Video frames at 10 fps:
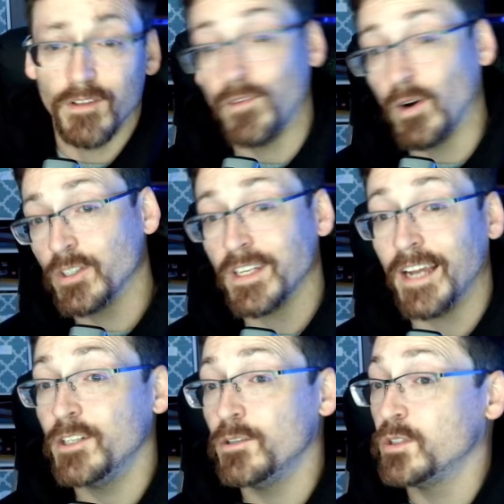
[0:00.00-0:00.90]
The first thing
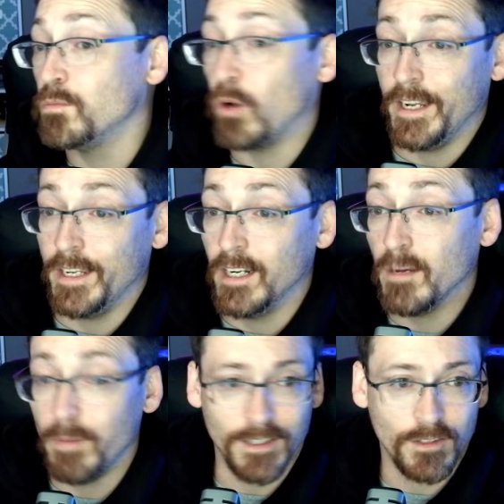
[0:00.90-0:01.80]
I do is bring it
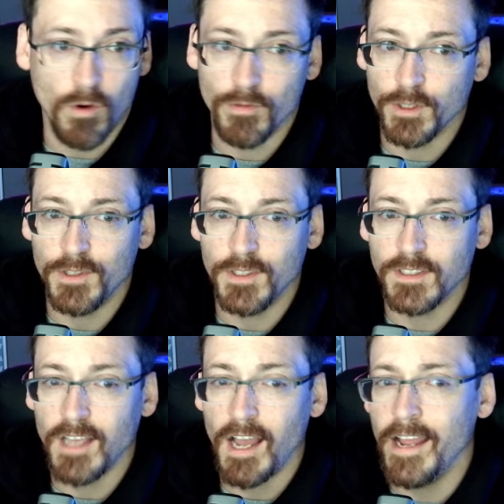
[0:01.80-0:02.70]
up. It's over to the
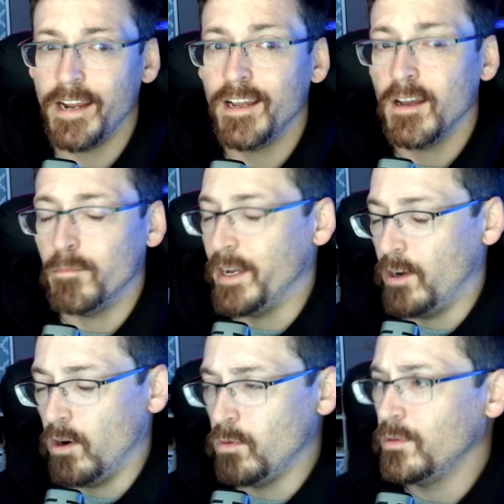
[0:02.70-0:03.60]
side,
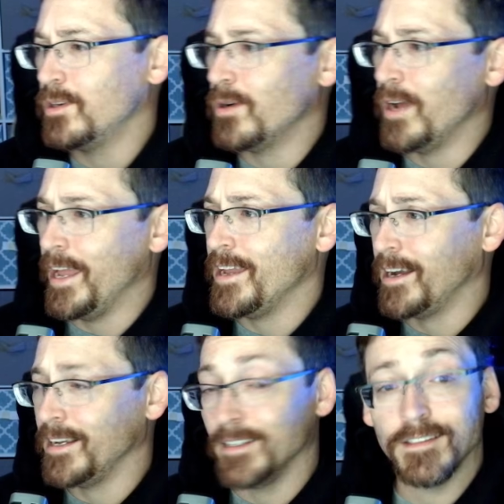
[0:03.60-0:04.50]
my own little
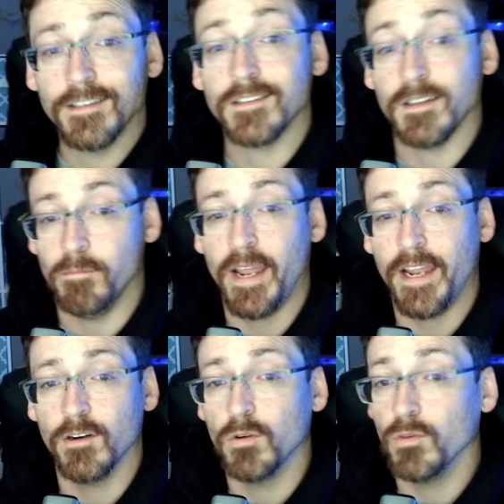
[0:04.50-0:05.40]
AI assistant
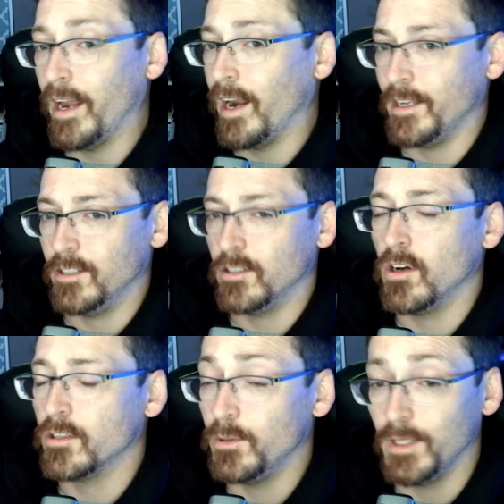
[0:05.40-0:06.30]
panel that I can
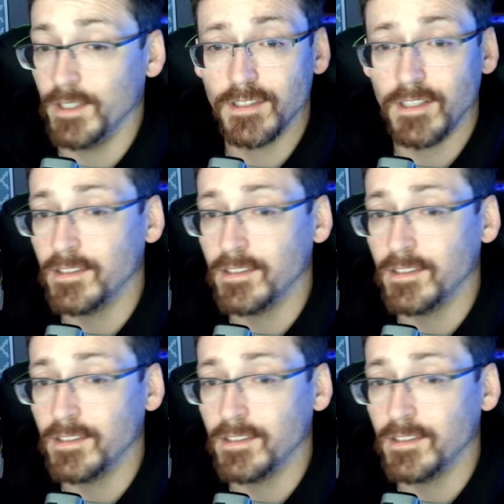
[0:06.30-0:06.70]
talk to, and it sees